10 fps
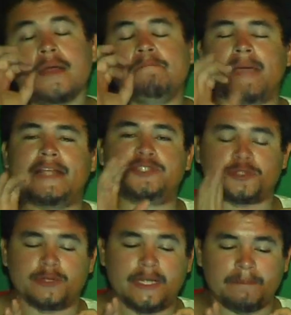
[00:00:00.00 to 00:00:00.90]

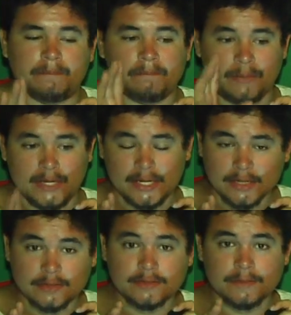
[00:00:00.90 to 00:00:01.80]
mainstream
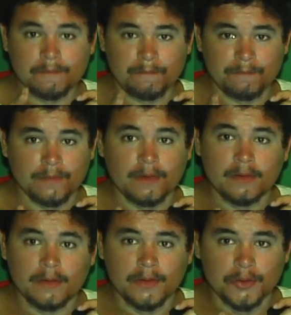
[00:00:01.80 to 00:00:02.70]
media,
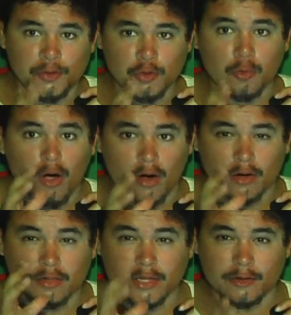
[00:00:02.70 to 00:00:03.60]
you
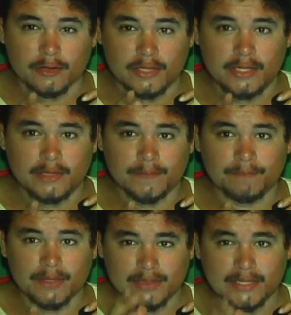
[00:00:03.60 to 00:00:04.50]
are literally
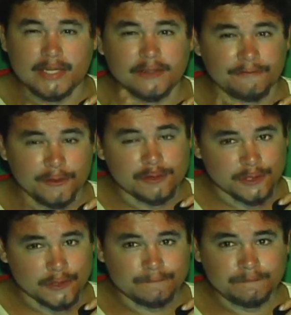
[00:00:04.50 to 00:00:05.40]
leading the
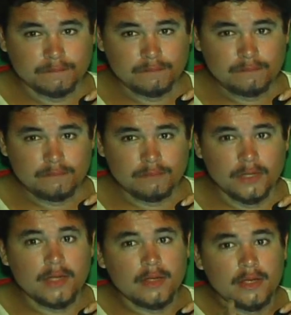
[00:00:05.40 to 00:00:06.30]
future.
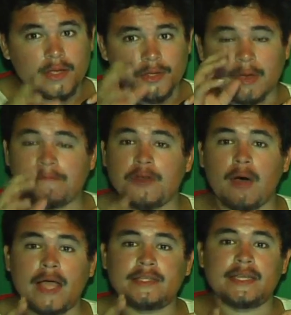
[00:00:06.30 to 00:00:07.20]
You have no
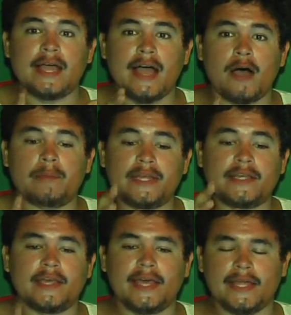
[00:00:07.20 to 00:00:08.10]
idea how many
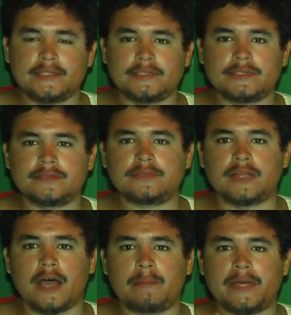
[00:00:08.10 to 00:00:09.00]
kids,
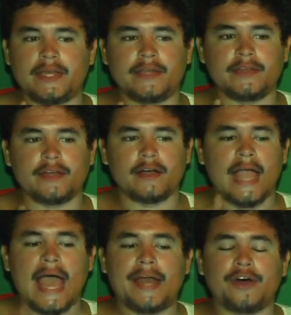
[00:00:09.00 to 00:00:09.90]
how many young
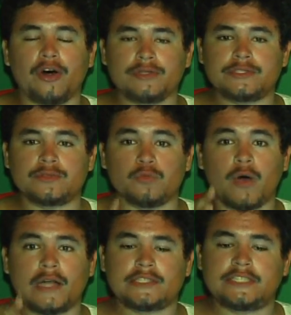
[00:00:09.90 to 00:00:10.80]
adults
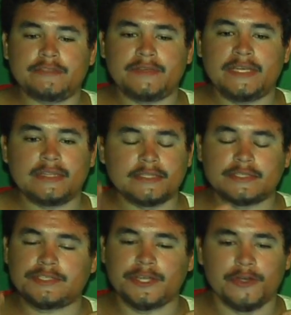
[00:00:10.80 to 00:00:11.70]
watch TV,
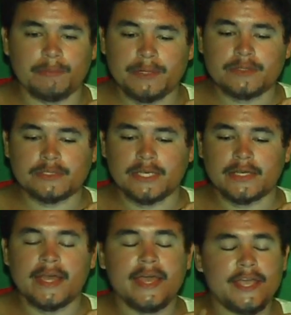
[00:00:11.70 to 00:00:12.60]
listen to your
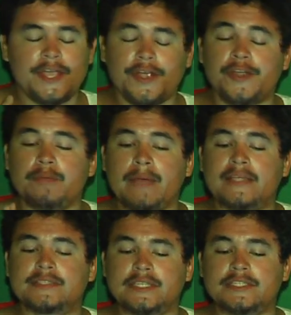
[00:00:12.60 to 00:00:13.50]
music, hear your
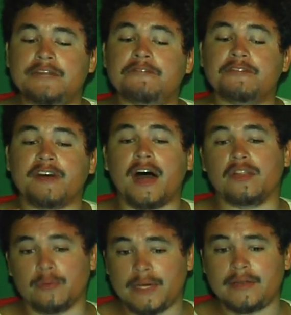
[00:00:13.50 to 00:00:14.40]
message, and
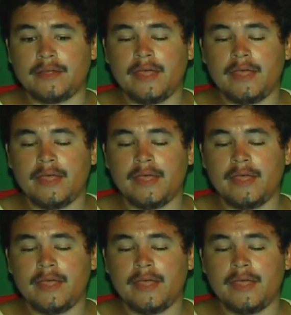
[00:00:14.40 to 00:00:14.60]
follow it.